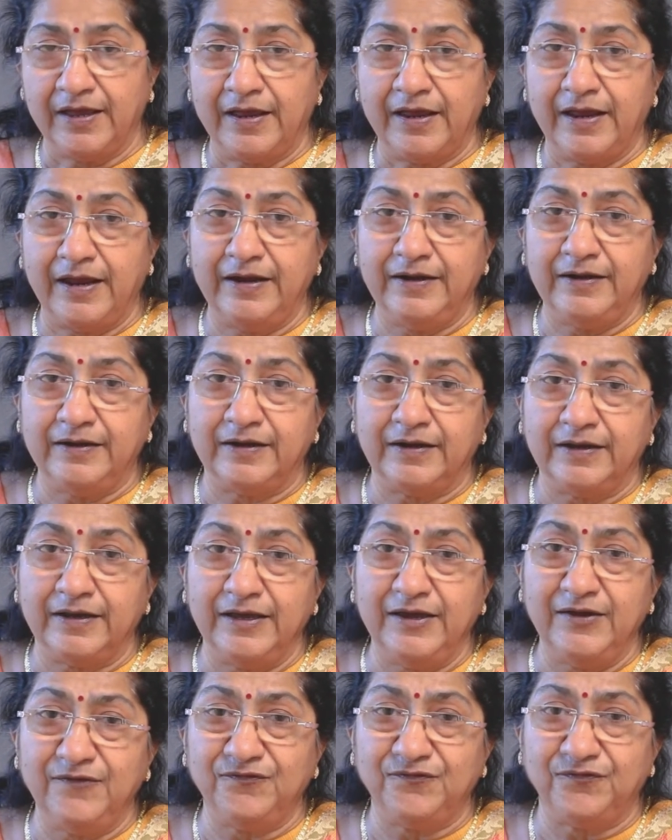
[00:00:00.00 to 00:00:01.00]
And
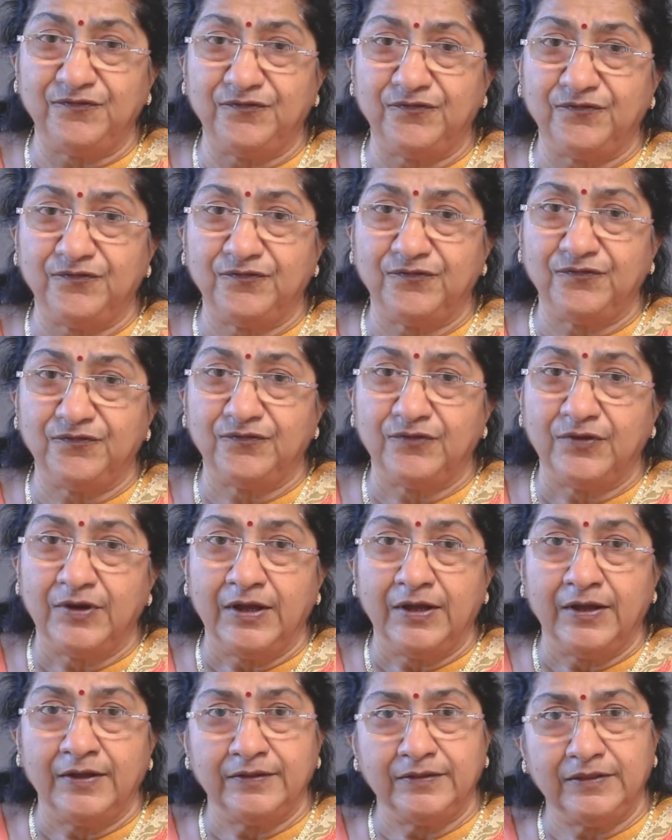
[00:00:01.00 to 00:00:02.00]
if
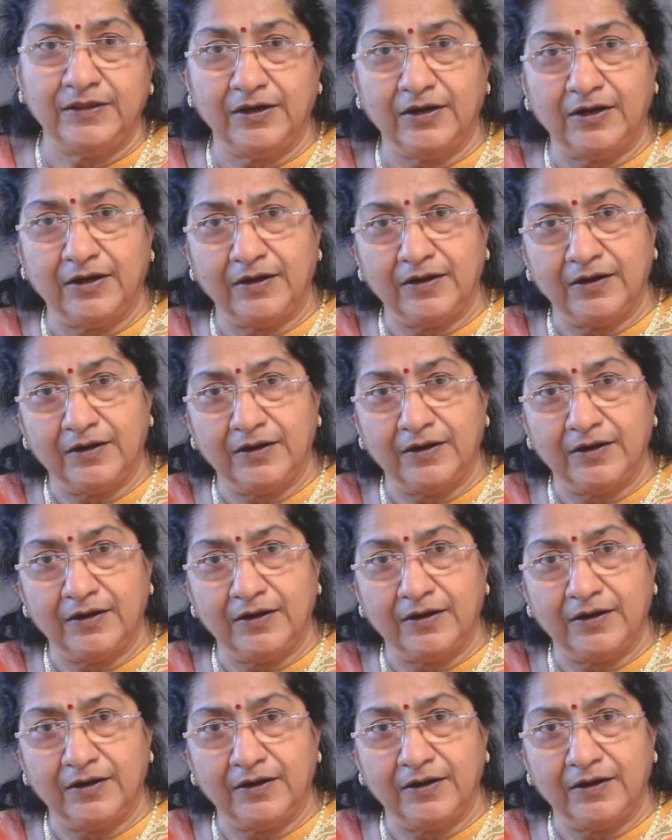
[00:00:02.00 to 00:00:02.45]
the